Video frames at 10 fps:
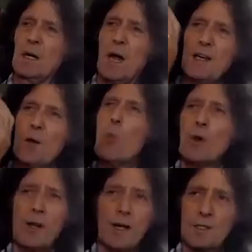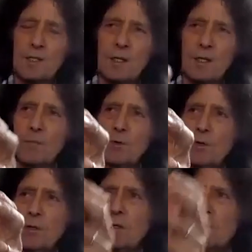I don't want to listen on a
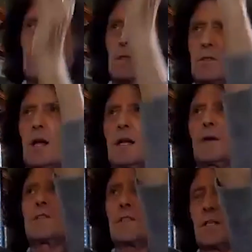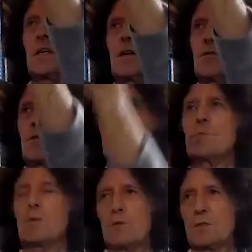computer. So I love to sit in a room,
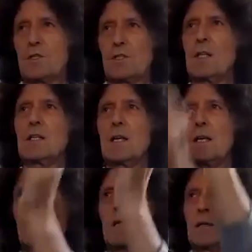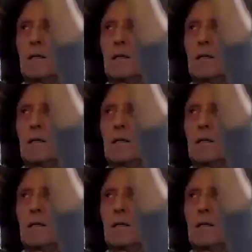whether it's a CD,